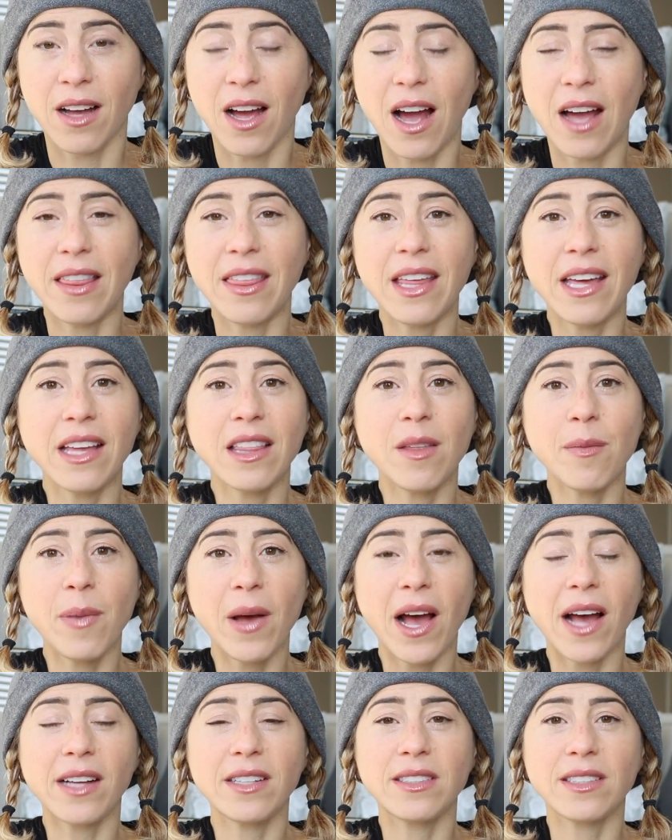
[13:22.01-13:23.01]
I think in the
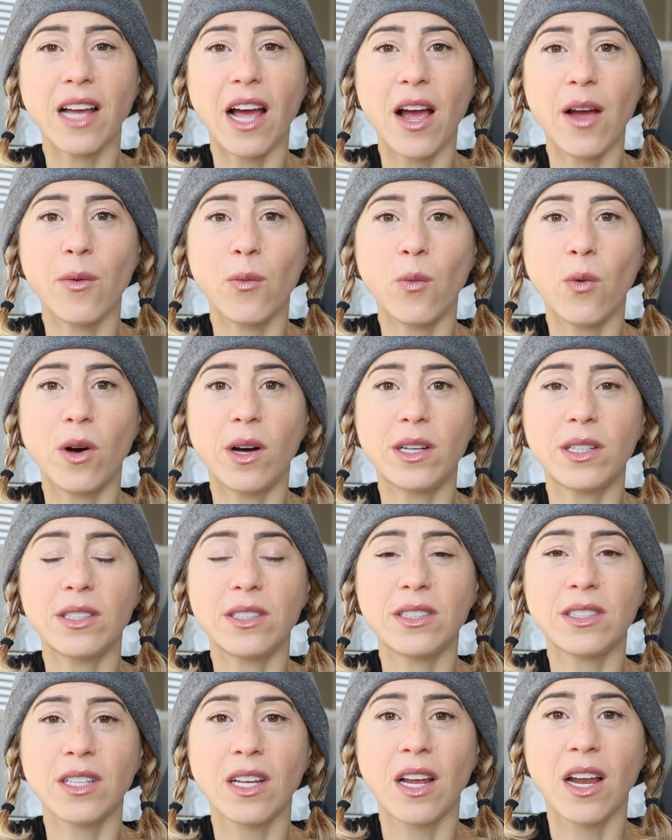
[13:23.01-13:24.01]
past I
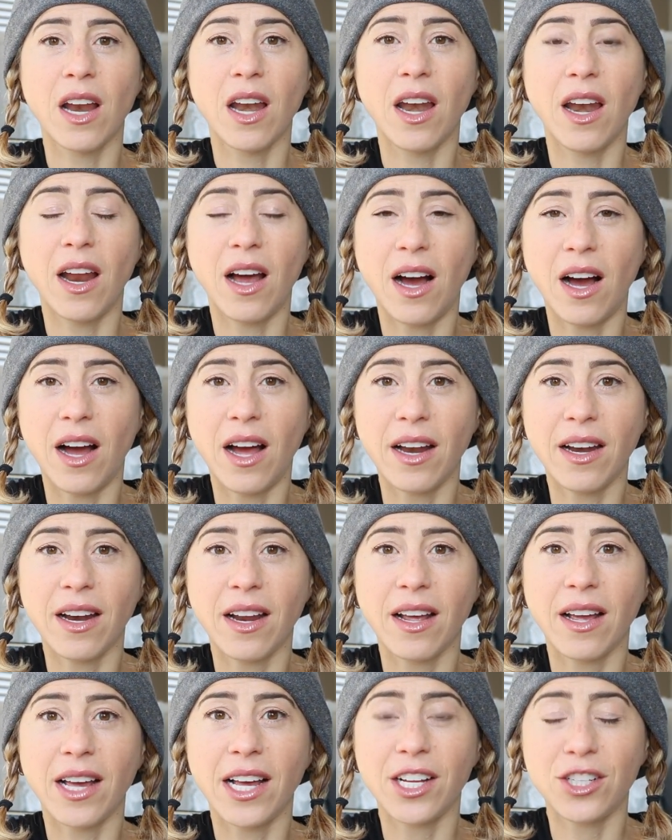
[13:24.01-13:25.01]
was not
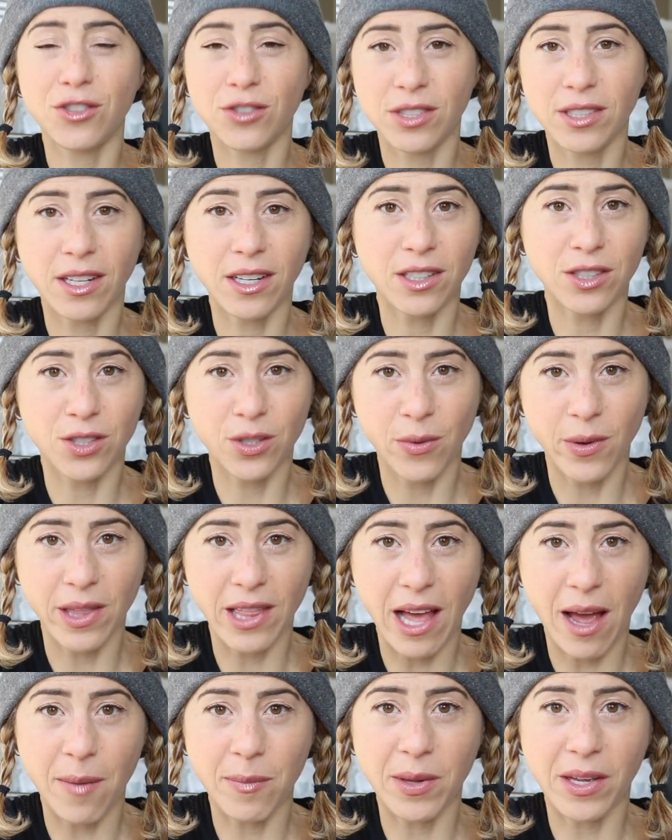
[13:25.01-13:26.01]
interested in doing
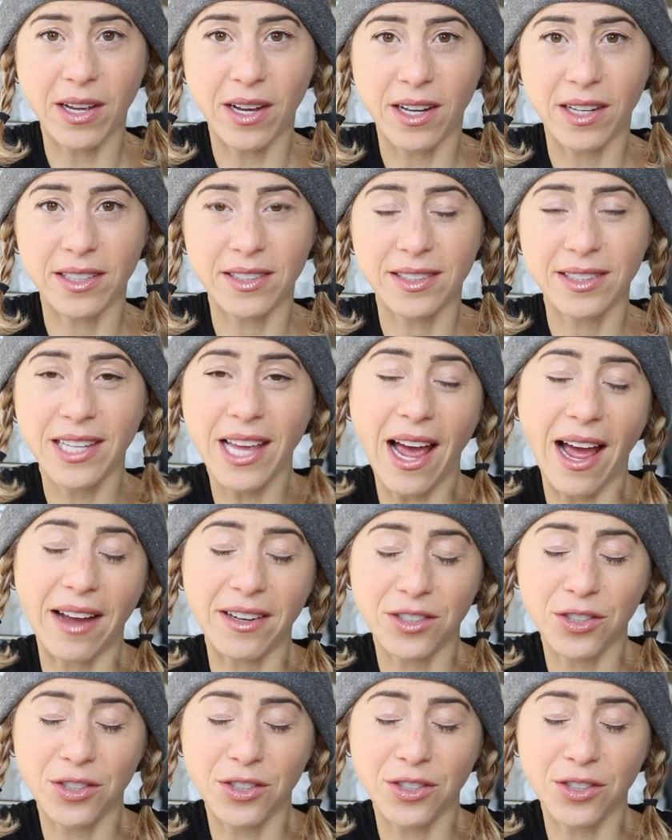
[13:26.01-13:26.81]
that because yeah,